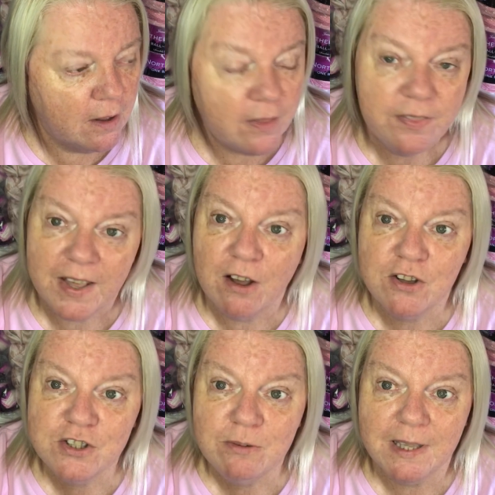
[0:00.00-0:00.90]
they are
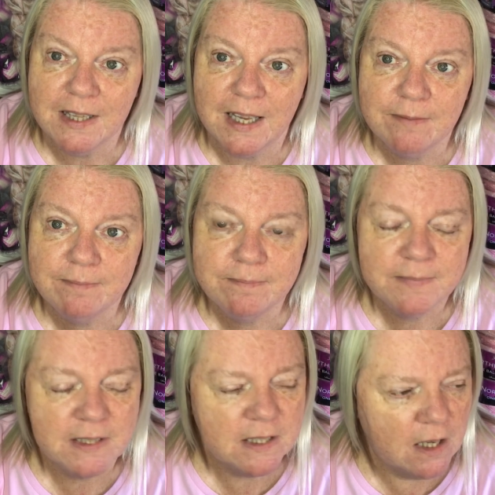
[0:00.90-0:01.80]
doing that.
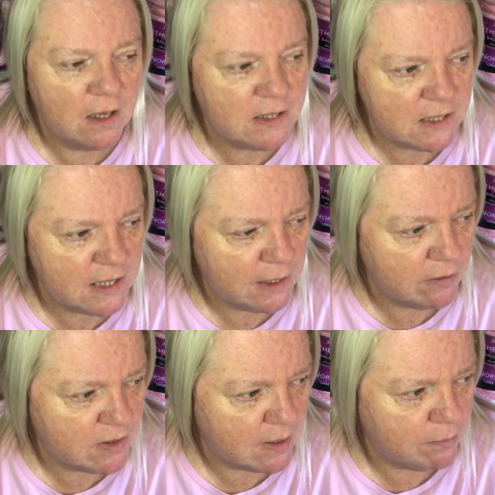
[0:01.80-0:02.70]
I did hear
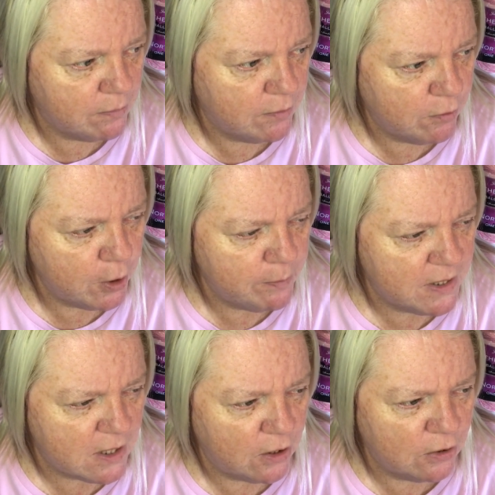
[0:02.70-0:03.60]
some rumours
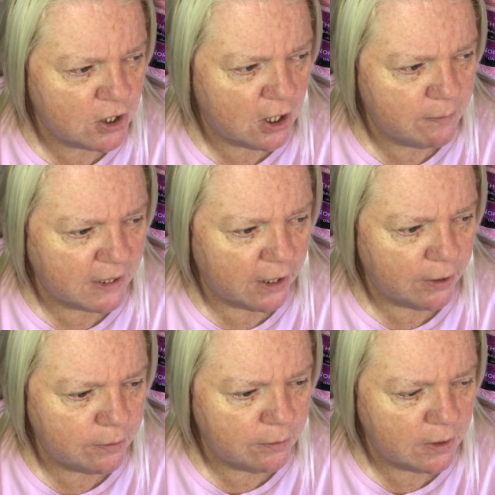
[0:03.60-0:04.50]
a long time
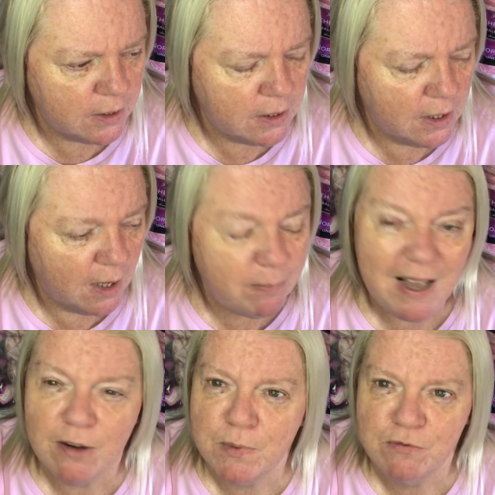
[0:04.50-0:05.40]
ago
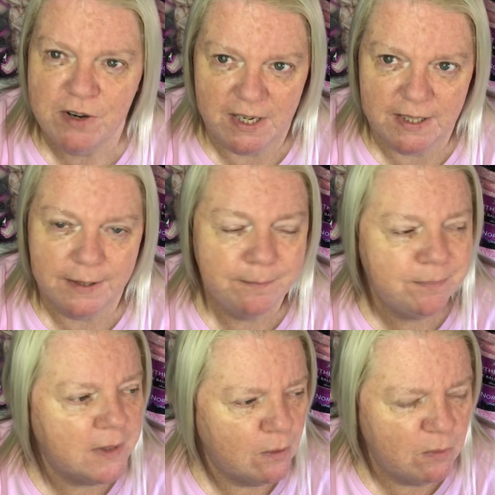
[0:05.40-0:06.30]
about a marina.
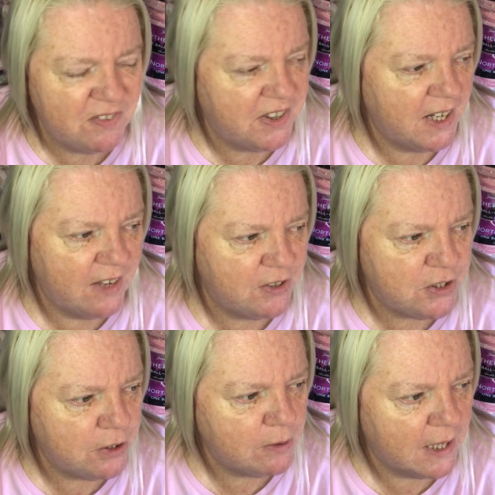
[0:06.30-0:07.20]
Whether they'll ever
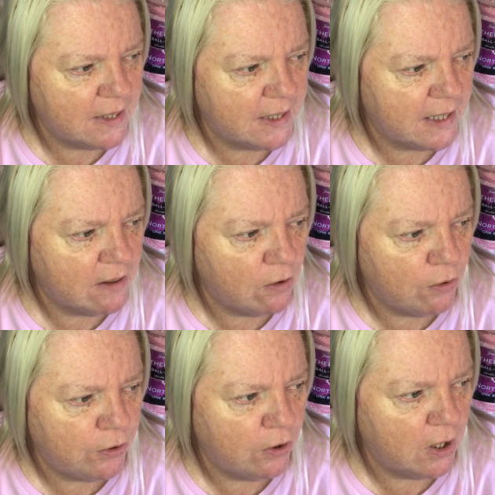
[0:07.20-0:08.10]
do that there or
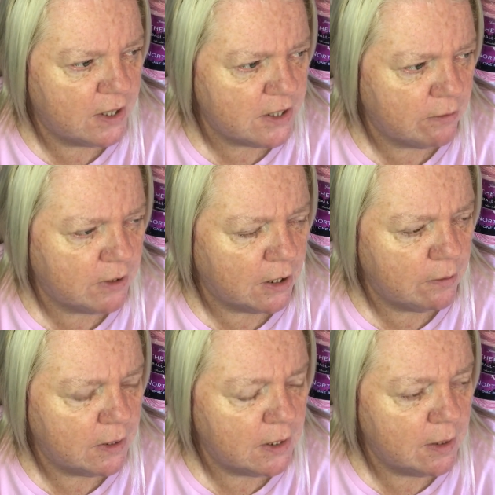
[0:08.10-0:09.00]
not, I don't know.
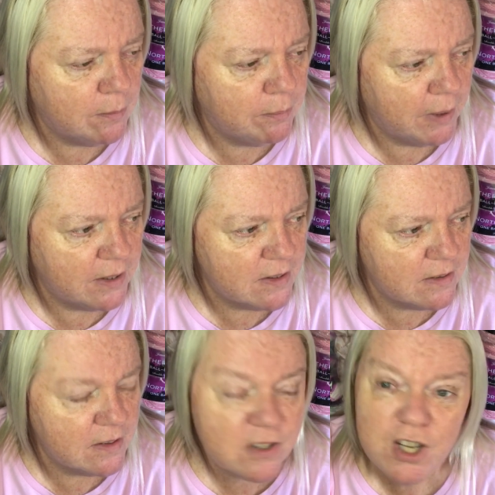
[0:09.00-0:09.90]
But
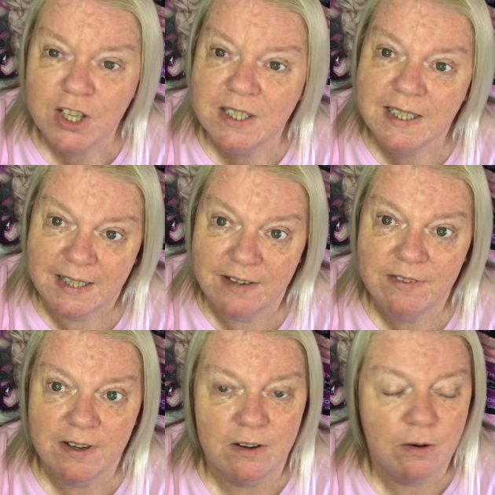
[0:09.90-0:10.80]
certainly there
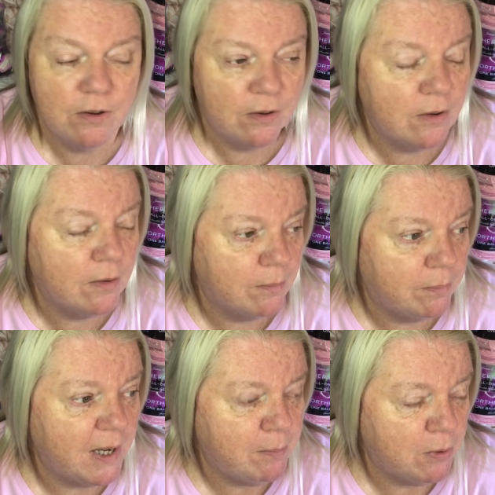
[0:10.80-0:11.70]
are
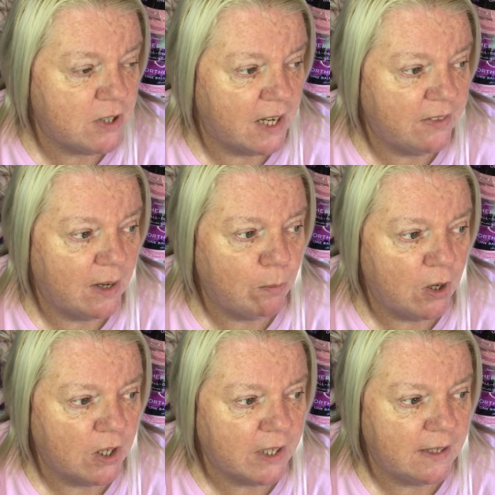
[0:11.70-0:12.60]
people down there
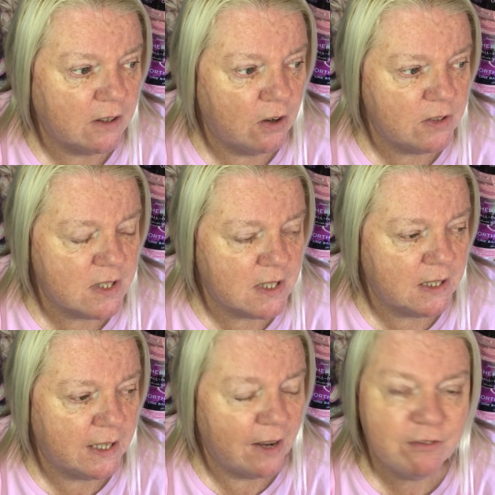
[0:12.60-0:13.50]
working
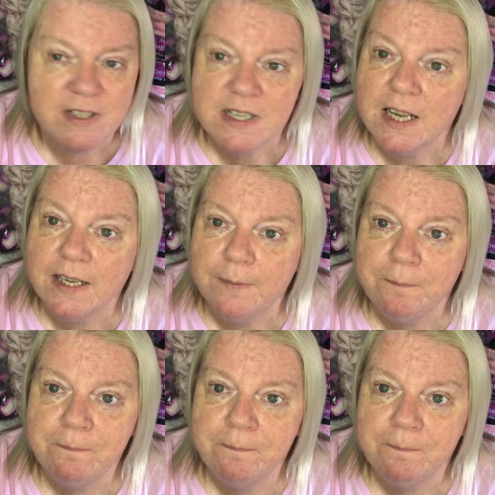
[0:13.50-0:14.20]
constantly every day,